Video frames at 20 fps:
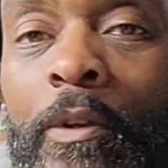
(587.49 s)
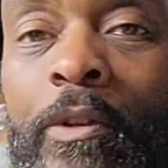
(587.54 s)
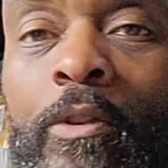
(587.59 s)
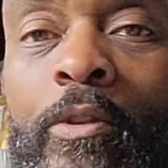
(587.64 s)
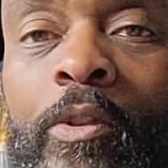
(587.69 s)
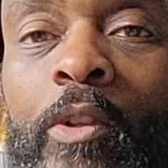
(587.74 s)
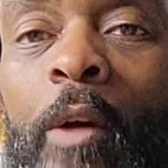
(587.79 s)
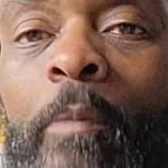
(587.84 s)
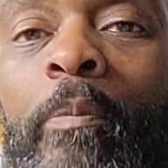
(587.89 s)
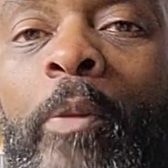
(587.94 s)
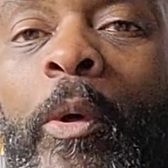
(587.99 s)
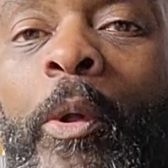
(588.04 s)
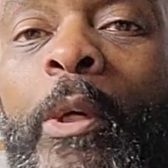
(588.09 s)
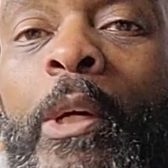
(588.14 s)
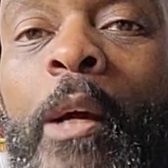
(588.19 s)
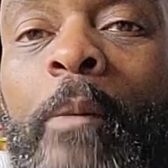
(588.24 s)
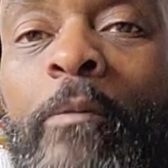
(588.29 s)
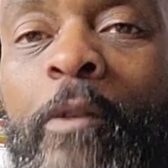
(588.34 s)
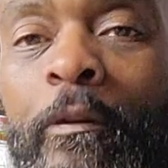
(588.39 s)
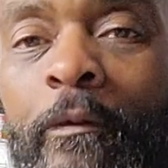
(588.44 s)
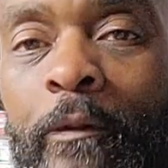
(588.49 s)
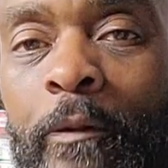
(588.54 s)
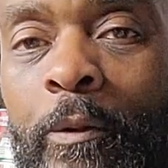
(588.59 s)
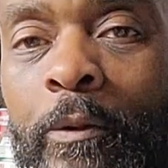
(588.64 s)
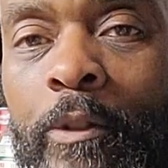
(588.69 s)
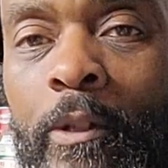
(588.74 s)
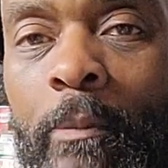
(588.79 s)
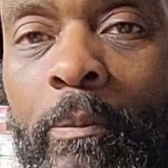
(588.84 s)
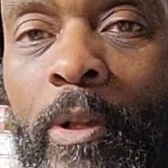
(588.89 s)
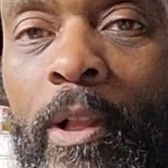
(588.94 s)
You start building up your
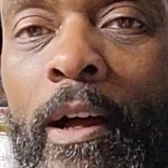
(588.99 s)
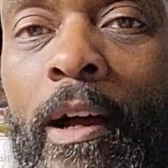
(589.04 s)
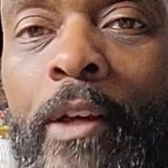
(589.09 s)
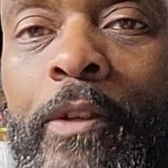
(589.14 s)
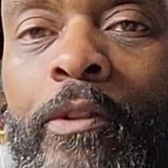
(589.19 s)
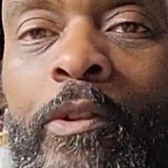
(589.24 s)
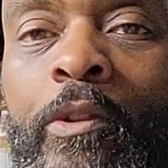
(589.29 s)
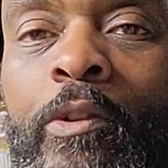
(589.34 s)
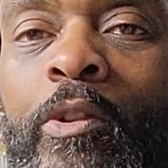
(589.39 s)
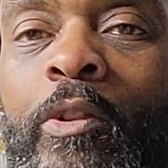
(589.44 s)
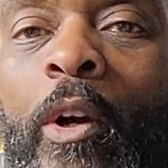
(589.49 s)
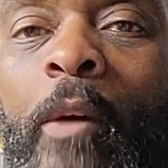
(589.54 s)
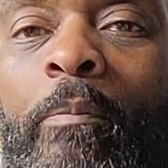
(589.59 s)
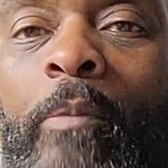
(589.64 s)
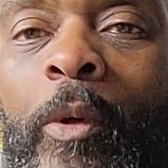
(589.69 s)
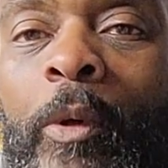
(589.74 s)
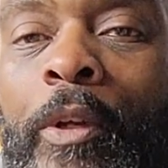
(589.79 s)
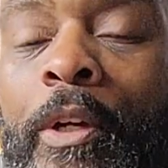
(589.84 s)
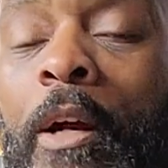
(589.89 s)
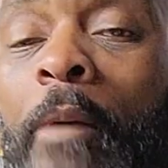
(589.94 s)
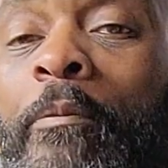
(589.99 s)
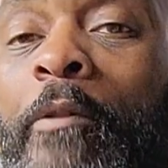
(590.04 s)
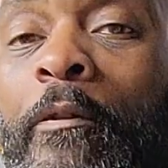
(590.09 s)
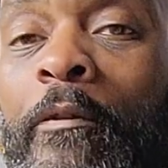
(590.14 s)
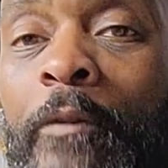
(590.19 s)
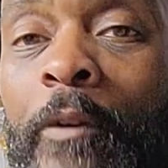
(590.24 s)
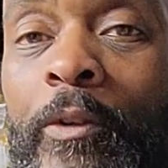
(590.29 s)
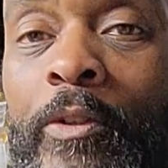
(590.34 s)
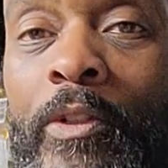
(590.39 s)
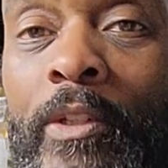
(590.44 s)
food supplies, you start building up your
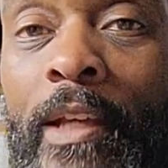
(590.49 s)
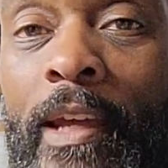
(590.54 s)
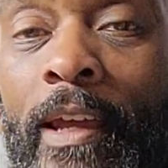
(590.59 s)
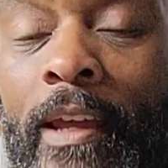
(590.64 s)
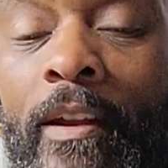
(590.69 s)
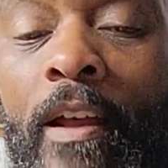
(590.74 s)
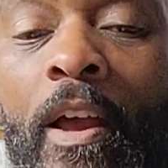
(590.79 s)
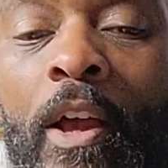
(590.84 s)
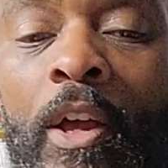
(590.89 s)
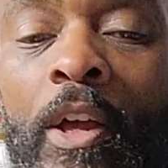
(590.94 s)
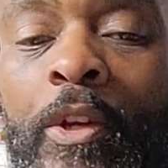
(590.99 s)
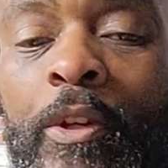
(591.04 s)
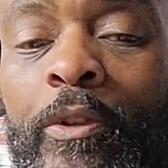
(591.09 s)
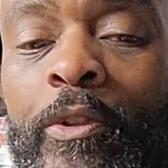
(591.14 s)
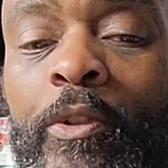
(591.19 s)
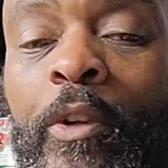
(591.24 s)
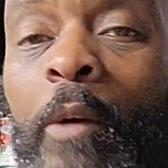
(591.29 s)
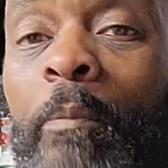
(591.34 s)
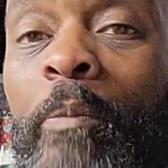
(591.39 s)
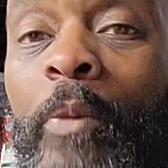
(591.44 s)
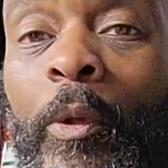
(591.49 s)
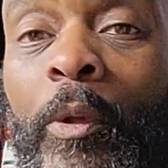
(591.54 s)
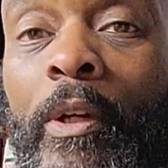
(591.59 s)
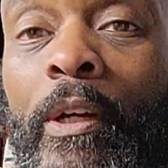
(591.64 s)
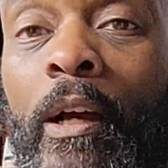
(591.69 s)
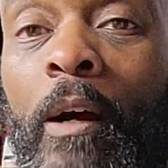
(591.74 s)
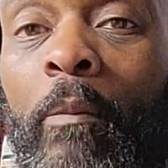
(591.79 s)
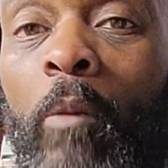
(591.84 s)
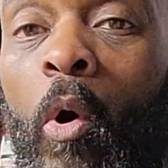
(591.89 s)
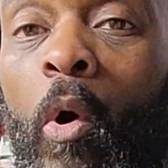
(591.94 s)
first aid, you start
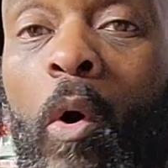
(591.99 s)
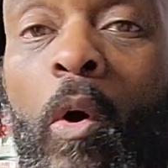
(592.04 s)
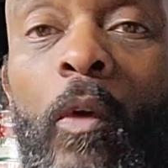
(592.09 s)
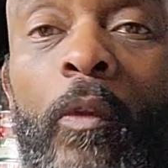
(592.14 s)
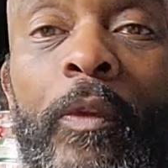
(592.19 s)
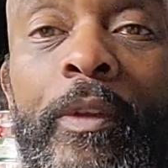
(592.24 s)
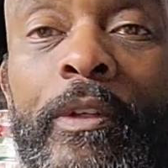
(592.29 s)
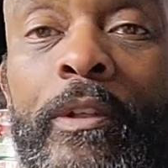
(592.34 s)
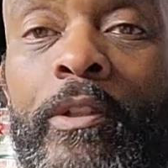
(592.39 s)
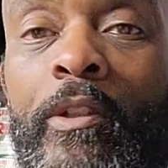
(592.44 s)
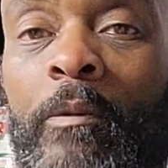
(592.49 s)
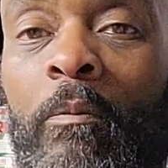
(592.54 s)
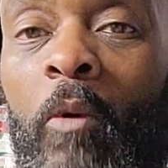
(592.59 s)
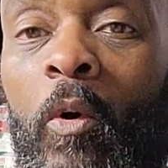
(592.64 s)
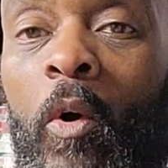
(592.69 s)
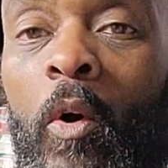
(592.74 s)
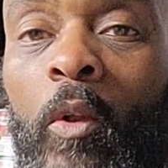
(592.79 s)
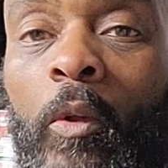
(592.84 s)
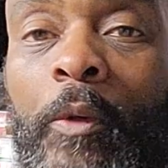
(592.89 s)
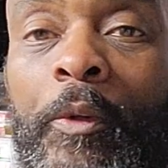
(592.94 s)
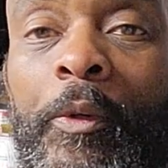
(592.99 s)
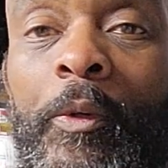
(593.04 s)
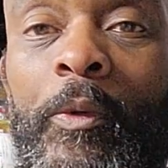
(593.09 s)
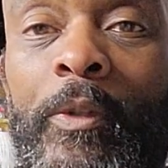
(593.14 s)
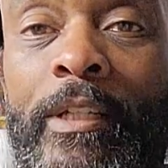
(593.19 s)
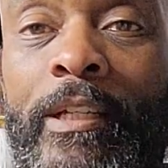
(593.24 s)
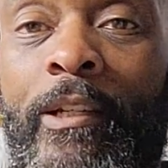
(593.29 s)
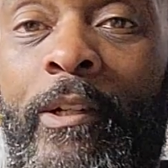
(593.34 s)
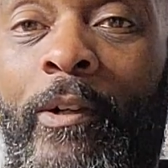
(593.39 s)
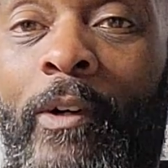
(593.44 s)
building up all these small
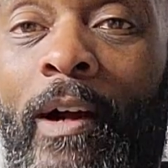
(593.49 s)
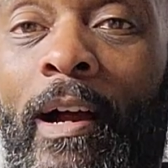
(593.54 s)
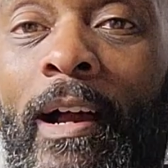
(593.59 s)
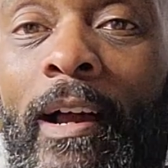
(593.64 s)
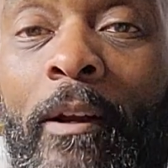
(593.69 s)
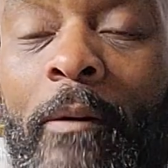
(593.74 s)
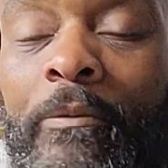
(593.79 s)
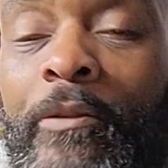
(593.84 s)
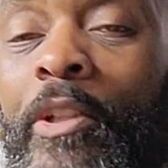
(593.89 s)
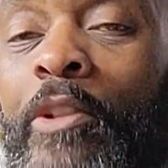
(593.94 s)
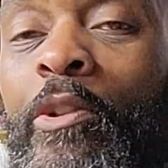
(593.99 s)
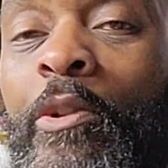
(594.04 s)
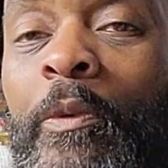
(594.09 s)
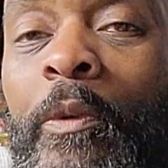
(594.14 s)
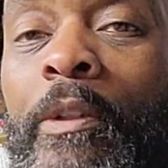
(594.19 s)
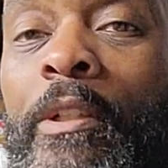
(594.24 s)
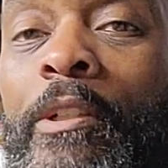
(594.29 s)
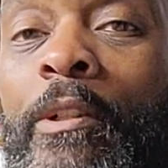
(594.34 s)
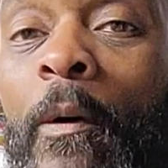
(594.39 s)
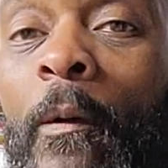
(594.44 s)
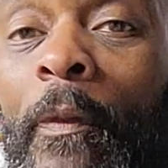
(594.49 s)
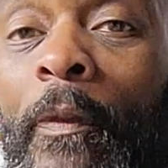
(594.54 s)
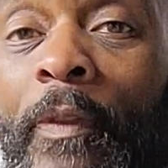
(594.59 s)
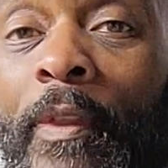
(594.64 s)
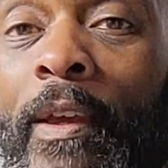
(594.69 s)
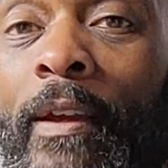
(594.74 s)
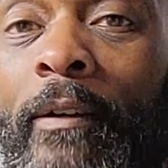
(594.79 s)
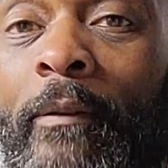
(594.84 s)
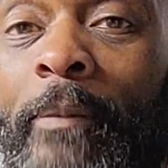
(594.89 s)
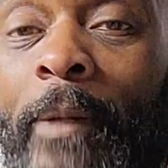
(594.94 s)
little gear items that you really don't
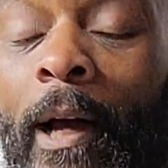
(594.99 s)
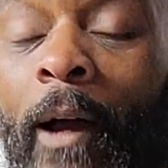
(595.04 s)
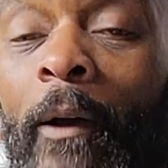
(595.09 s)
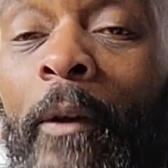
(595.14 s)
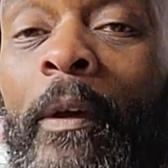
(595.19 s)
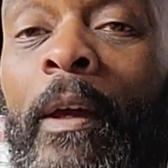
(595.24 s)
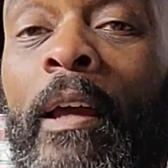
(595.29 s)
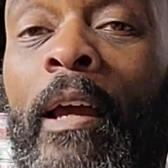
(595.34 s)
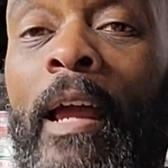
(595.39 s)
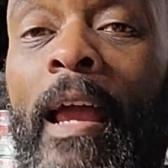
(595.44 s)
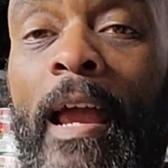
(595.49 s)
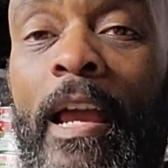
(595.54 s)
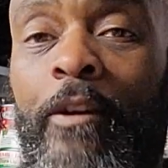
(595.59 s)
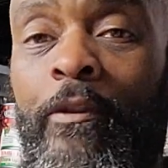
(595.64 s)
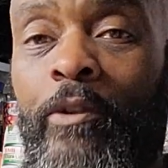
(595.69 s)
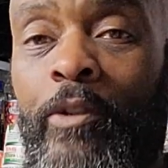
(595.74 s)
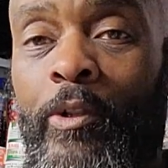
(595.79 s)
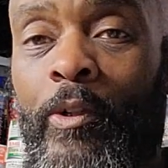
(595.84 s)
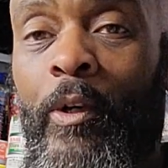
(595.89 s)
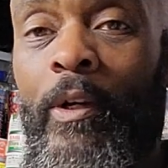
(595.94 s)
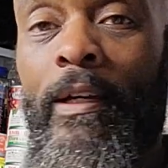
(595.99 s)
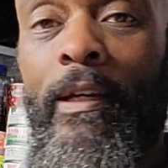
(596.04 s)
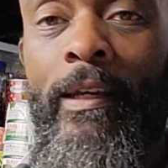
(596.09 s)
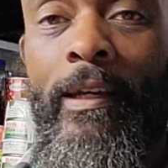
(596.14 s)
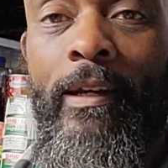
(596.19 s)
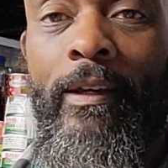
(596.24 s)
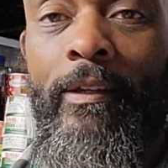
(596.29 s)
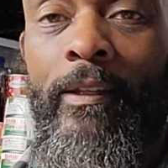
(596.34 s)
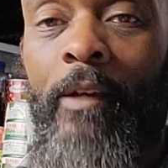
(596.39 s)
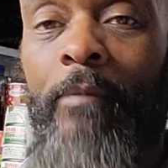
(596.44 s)
think about, and you start
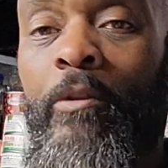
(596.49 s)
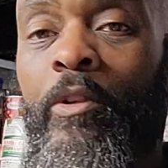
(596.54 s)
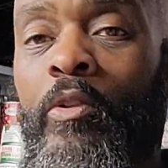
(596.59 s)
getting them.